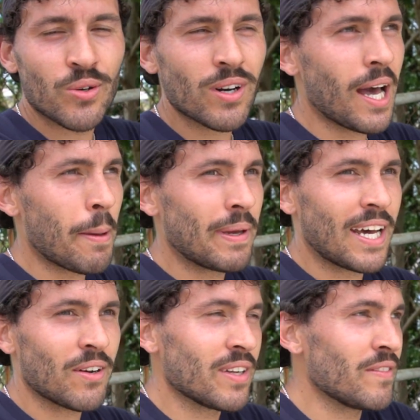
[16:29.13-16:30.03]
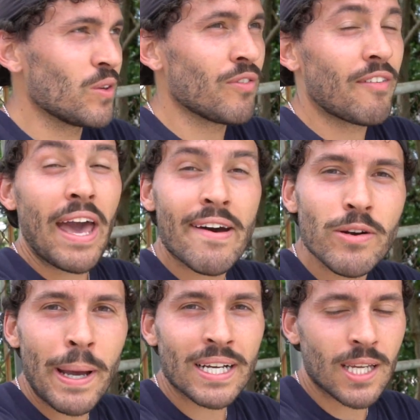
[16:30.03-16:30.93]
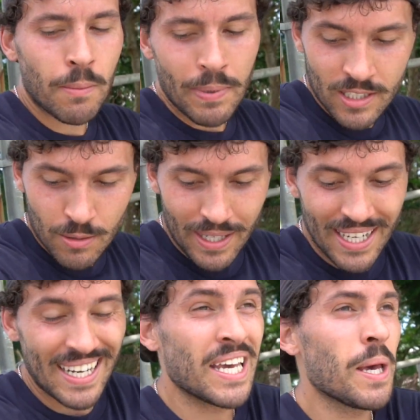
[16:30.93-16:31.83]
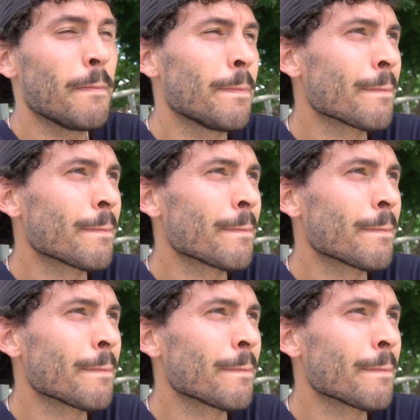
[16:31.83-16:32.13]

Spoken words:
I mean, I don't even know if I've ever backside big spin on a hip.